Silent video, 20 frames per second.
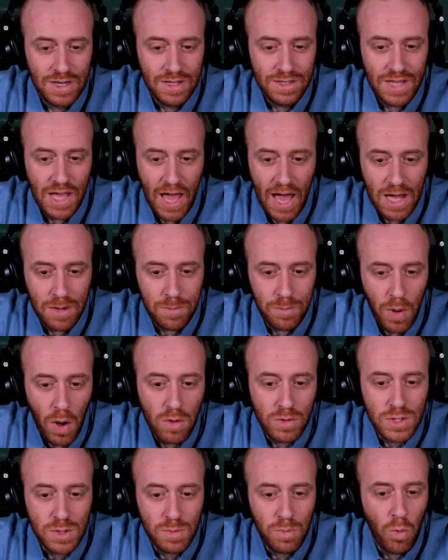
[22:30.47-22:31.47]
They had
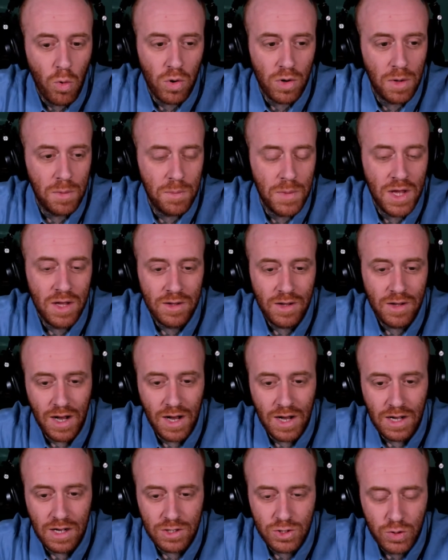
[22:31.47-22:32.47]
post-mortem
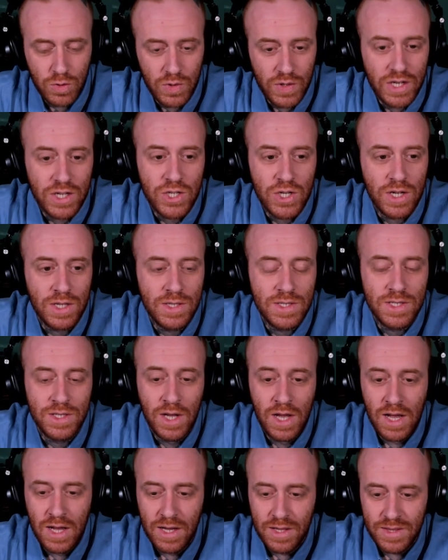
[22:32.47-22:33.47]
traditions
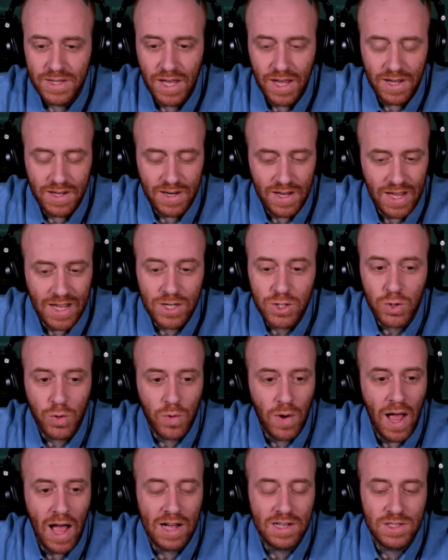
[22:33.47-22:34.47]
that
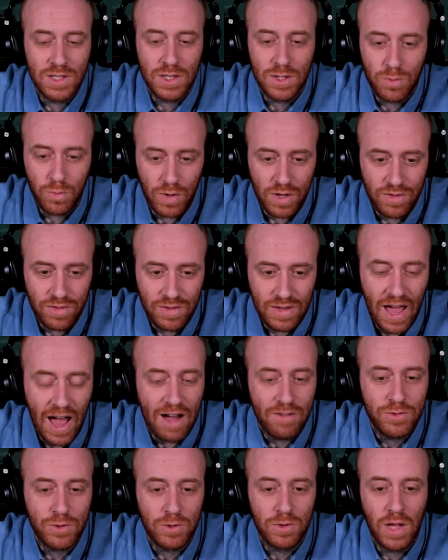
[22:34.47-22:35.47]
interacted with the
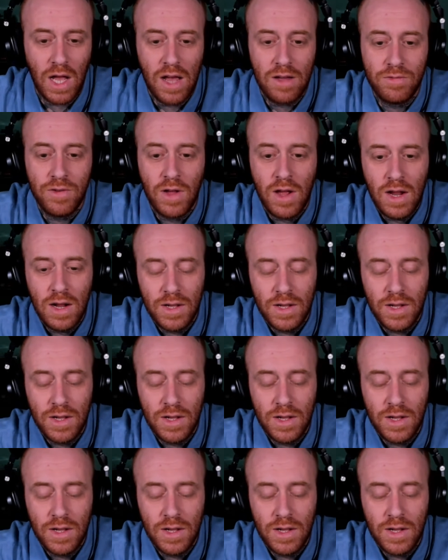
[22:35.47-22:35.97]
afterlife.